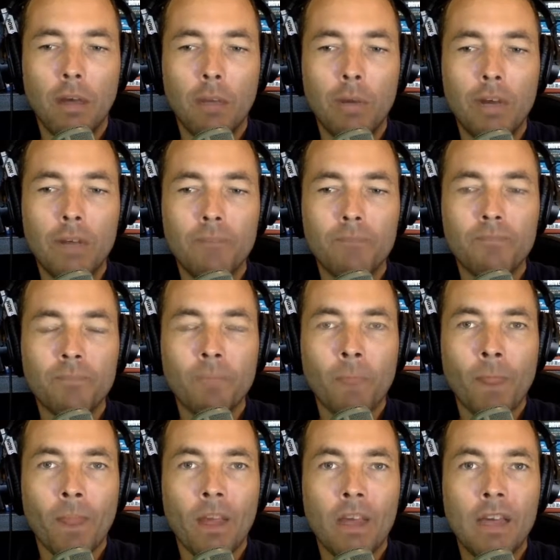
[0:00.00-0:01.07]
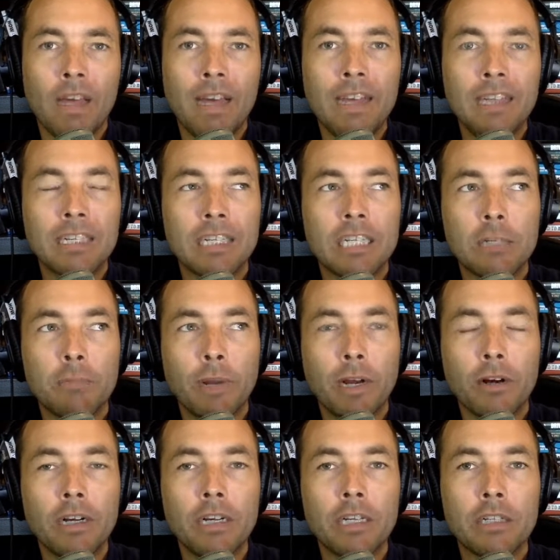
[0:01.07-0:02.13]
But his
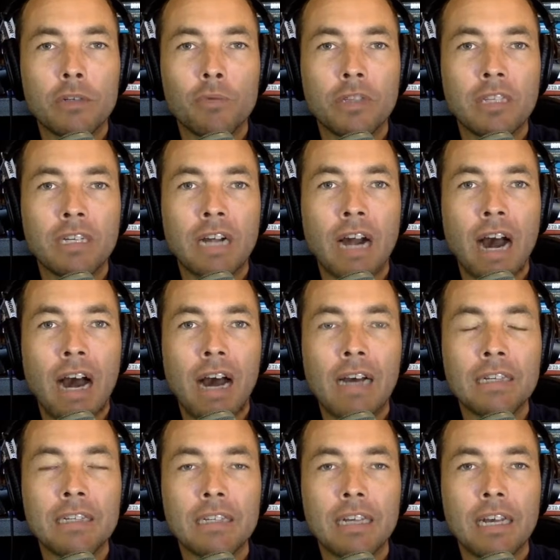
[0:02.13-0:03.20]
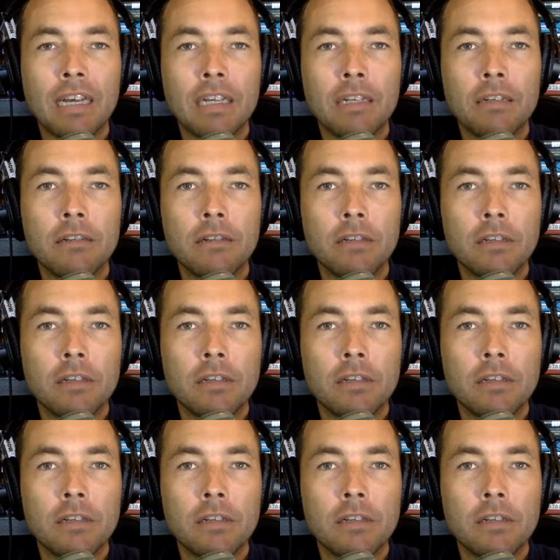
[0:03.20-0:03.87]
experience with the guys in